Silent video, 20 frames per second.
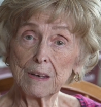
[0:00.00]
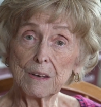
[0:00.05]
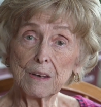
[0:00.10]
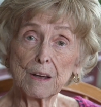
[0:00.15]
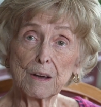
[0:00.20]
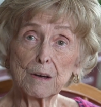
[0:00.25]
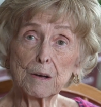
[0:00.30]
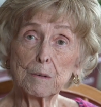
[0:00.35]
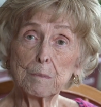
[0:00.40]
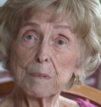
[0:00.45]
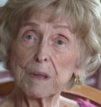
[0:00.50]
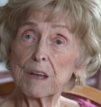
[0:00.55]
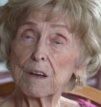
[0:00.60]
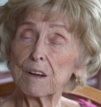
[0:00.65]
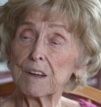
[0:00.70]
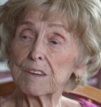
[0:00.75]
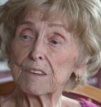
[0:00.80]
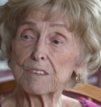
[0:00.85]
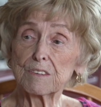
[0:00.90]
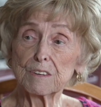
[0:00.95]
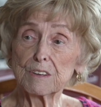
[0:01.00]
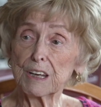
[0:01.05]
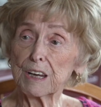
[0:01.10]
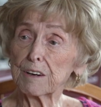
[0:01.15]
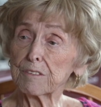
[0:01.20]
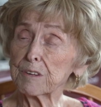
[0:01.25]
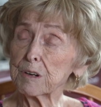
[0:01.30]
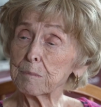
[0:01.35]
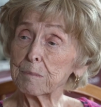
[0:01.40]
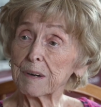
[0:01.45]
No, because
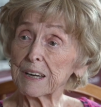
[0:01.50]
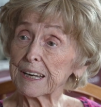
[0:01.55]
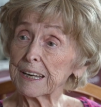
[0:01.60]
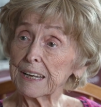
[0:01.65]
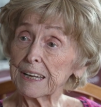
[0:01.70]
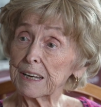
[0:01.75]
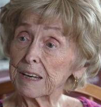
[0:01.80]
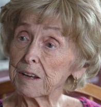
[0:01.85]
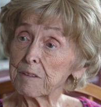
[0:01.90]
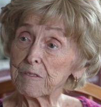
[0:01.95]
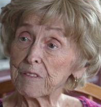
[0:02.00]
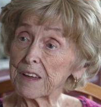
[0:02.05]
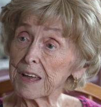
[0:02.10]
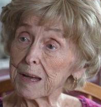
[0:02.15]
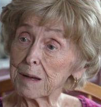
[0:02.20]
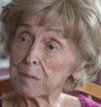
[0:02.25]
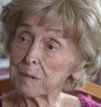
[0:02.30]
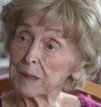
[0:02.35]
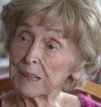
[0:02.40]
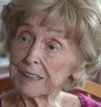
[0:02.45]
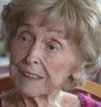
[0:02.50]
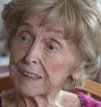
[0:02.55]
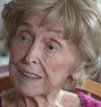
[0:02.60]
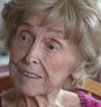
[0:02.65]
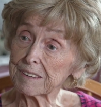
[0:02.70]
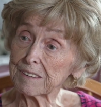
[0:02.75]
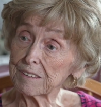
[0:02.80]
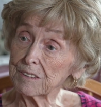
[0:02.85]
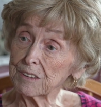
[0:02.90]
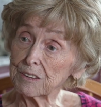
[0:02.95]
everybody in the family
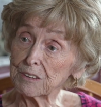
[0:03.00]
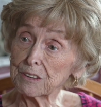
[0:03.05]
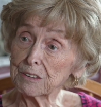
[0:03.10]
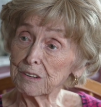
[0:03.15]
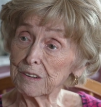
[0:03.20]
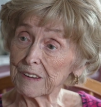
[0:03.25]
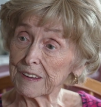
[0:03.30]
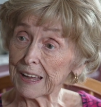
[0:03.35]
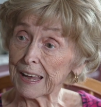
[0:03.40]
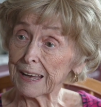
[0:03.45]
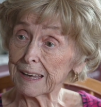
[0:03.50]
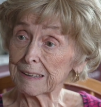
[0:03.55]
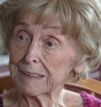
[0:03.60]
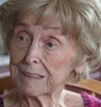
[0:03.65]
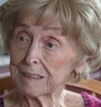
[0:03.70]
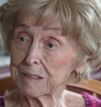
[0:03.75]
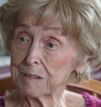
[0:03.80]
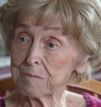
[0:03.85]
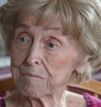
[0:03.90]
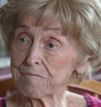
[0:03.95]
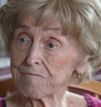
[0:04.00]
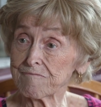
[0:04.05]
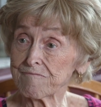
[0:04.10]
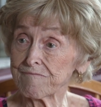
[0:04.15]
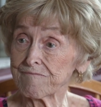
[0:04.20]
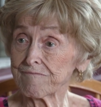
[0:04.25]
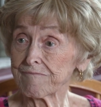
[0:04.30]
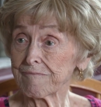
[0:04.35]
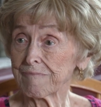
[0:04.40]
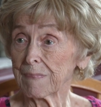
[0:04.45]
doesn't do that.
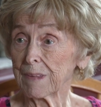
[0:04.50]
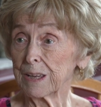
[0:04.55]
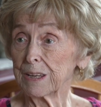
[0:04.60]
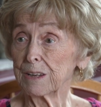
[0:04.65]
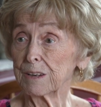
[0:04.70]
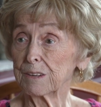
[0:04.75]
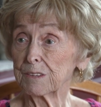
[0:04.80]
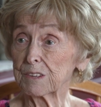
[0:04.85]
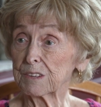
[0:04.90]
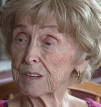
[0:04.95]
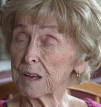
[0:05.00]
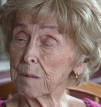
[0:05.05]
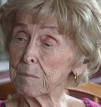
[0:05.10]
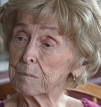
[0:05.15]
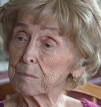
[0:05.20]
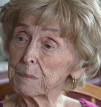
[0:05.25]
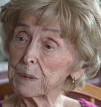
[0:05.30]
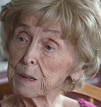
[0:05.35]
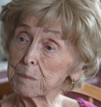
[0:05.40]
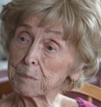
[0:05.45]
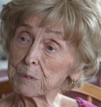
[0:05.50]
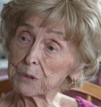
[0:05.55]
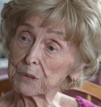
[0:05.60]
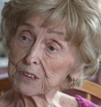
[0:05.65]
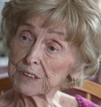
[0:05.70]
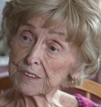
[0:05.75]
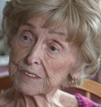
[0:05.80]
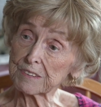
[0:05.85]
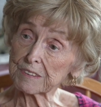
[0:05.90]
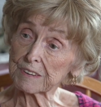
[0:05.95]
You know, some people
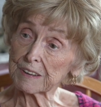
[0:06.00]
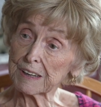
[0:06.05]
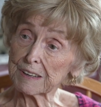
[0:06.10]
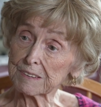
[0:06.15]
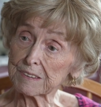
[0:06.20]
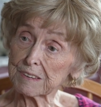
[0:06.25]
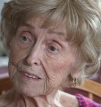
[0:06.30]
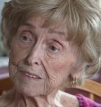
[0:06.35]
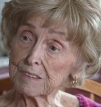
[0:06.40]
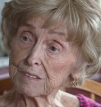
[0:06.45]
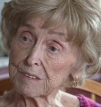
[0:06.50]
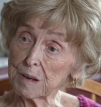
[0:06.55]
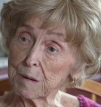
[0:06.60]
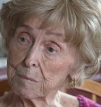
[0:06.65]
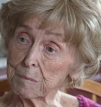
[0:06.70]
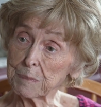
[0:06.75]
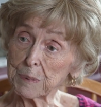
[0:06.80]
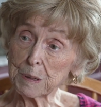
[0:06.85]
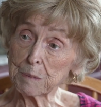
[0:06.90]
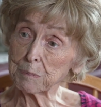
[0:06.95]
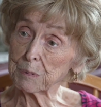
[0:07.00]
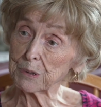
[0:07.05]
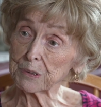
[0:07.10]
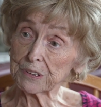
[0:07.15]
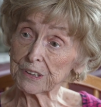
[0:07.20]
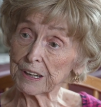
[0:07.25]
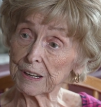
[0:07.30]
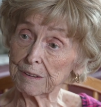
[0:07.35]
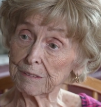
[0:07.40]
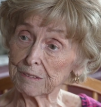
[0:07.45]
discuss it, some people
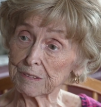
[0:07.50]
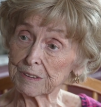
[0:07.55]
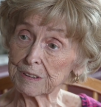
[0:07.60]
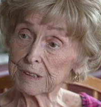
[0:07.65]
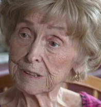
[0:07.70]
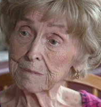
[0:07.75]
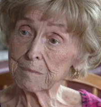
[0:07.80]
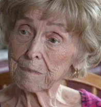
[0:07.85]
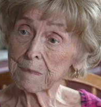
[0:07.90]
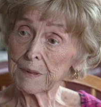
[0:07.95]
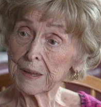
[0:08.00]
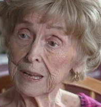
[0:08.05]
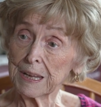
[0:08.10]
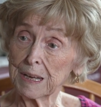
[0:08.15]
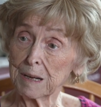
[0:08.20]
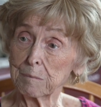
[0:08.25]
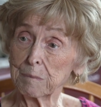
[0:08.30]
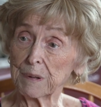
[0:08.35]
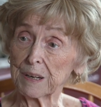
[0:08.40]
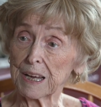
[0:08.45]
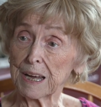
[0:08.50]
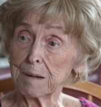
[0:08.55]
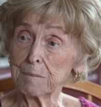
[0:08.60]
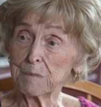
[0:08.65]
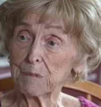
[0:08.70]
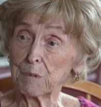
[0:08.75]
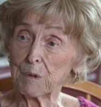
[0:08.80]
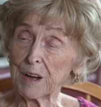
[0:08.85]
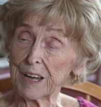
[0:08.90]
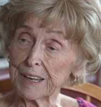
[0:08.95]
don't. But I'm
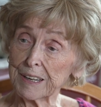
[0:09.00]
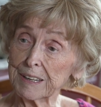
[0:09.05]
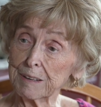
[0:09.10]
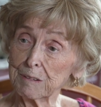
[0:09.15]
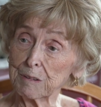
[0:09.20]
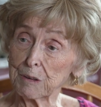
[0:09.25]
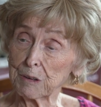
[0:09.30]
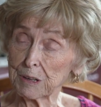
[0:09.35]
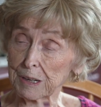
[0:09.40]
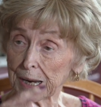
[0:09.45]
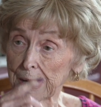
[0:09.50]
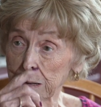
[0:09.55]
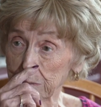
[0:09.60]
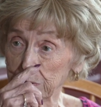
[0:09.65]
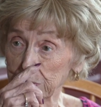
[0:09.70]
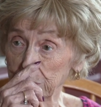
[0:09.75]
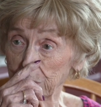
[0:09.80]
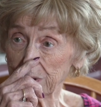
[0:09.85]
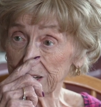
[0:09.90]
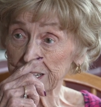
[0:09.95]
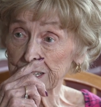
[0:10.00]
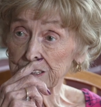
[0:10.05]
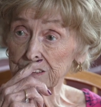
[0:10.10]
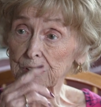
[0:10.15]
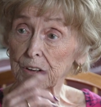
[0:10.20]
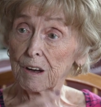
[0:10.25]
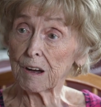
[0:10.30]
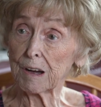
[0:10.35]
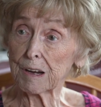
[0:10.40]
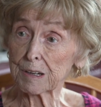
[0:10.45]
one that I would want to
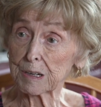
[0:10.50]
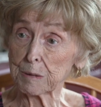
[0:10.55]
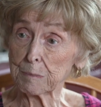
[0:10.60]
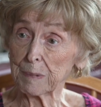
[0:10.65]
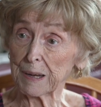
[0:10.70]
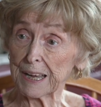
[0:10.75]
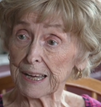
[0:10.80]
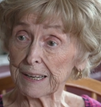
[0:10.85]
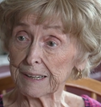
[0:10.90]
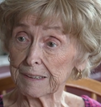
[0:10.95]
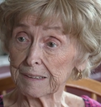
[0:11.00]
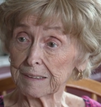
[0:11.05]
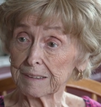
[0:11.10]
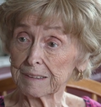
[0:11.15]
talk about it.